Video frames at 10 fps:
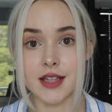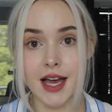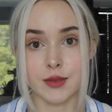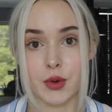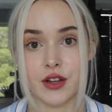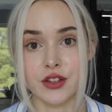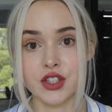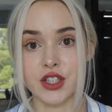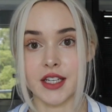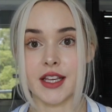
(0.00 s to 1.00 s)
last part of the
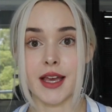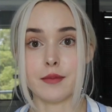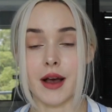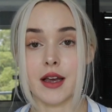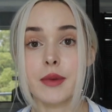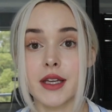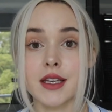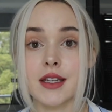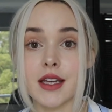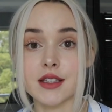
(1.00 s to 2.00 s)
journey. In my
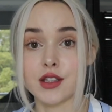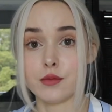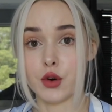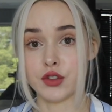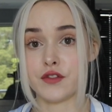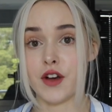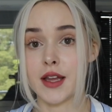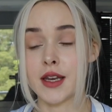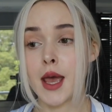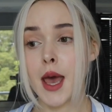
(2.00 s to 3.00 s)
opinion, it's the most
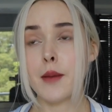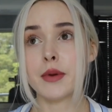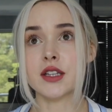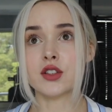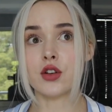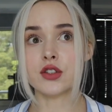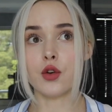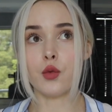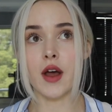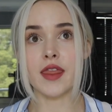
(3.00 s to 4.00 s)
fun, but it's
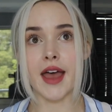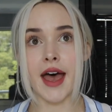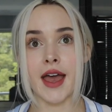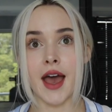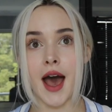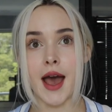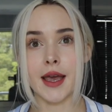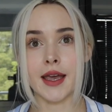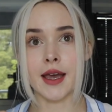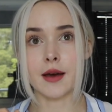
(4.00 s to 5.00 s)
also one that
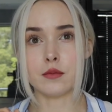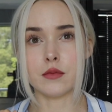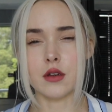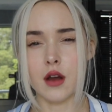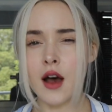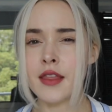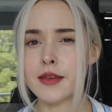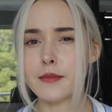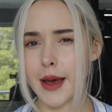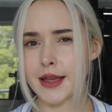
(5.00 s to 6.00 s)
I am
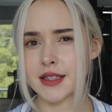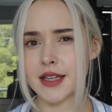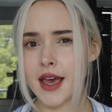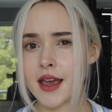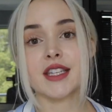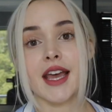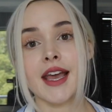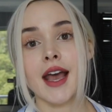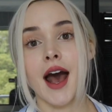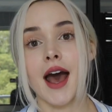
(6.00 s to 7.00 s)
not the best at. So
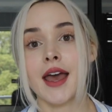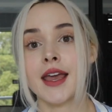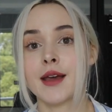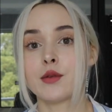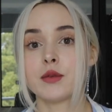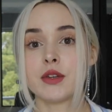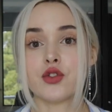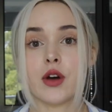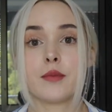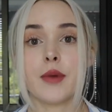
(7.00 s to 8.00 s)
today I am gonna be
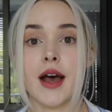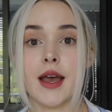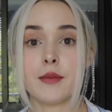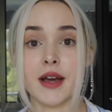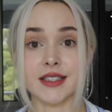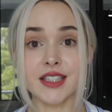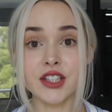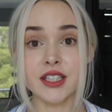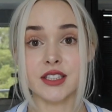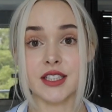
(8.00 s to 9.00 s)
joined by my
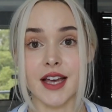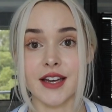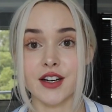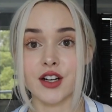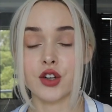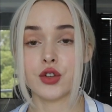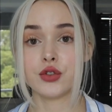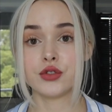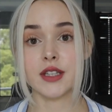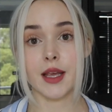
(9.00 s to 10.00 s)
interior designer,
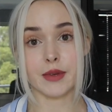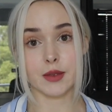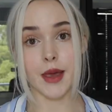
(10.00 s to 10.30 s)
whose name is